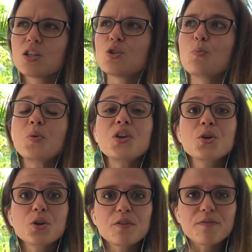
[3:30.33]
to
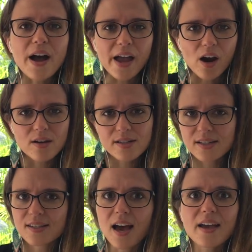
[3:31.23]
purify our
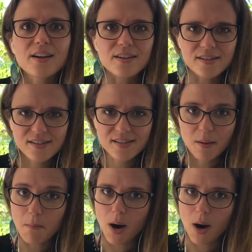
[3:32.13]
desires.